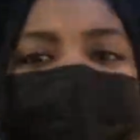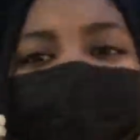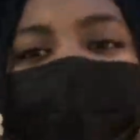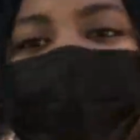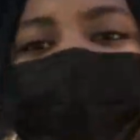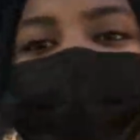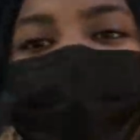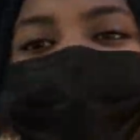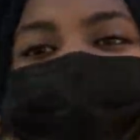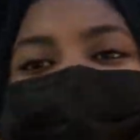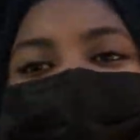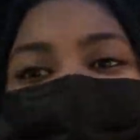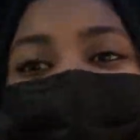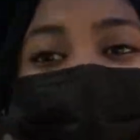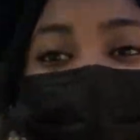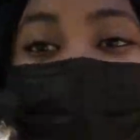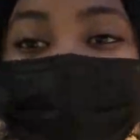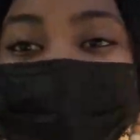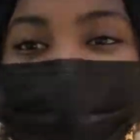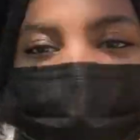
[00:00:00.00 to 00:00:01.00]
I use
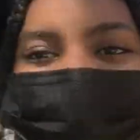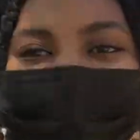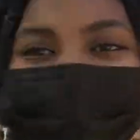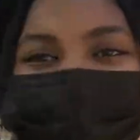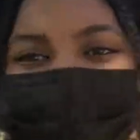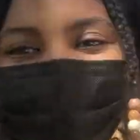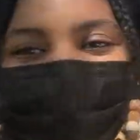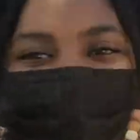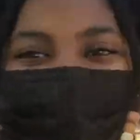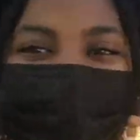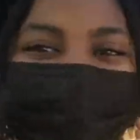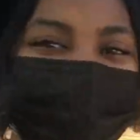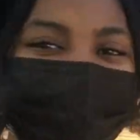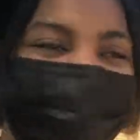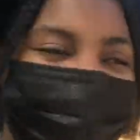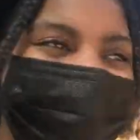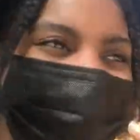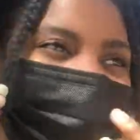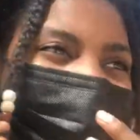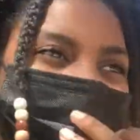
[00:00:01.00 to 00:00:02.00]
multiple
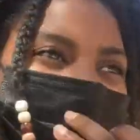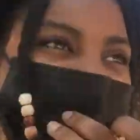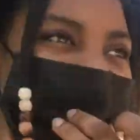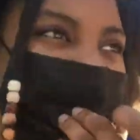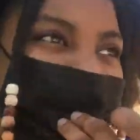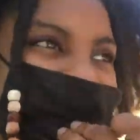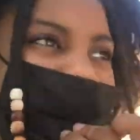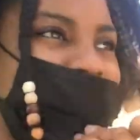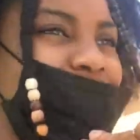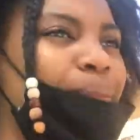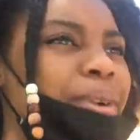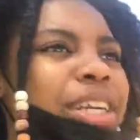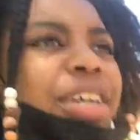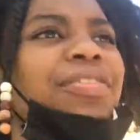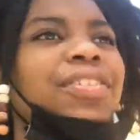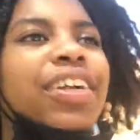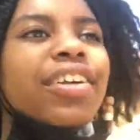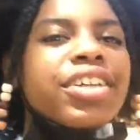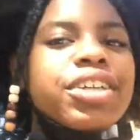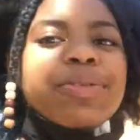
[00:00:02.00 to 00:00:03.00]
colors. Anybody
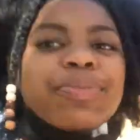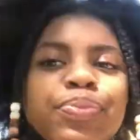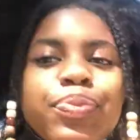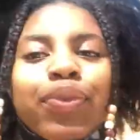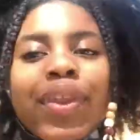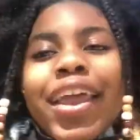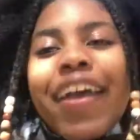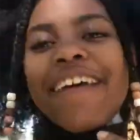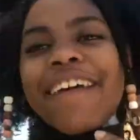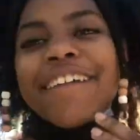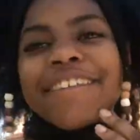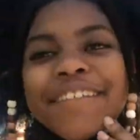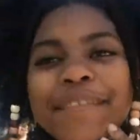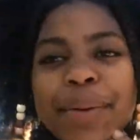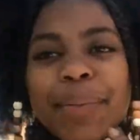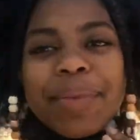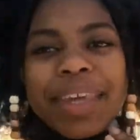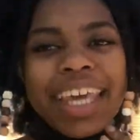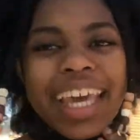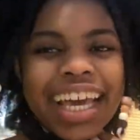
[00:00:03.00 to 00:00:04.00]
around here? For
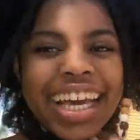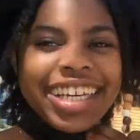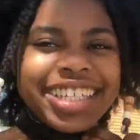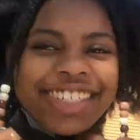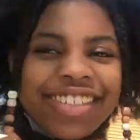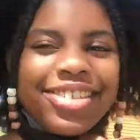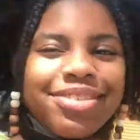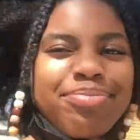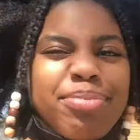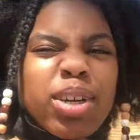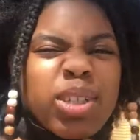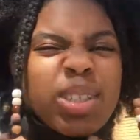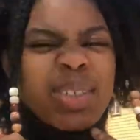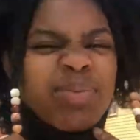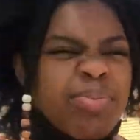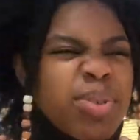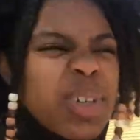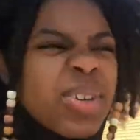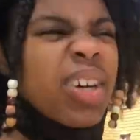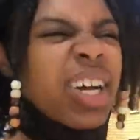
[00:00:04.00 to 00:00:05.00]
me, I use
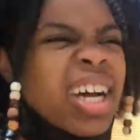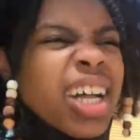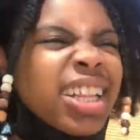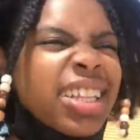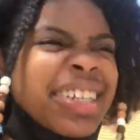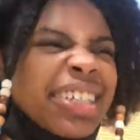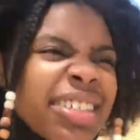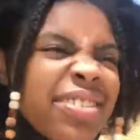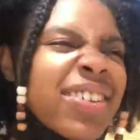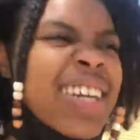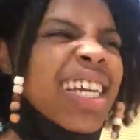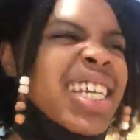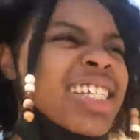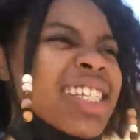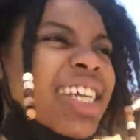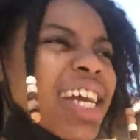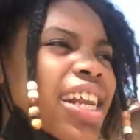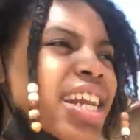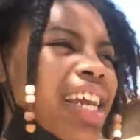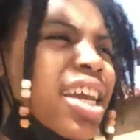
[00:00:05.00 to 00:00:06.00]
multiple colors when I
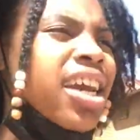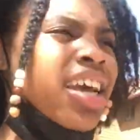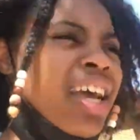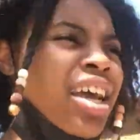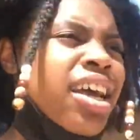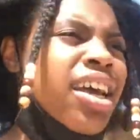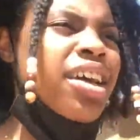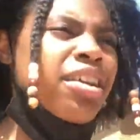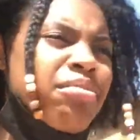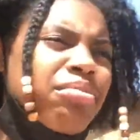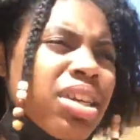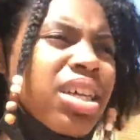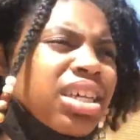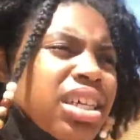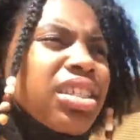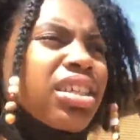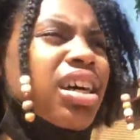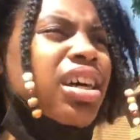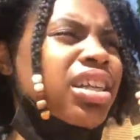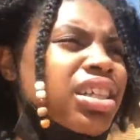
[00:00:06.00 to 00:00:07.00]
study because
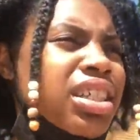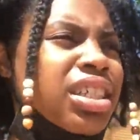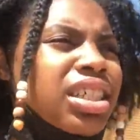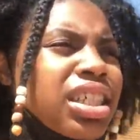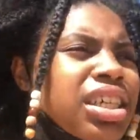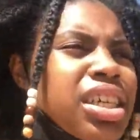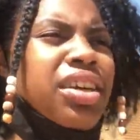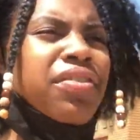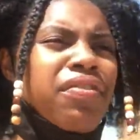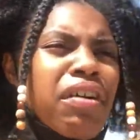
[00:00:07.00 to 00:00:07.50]
honestly, if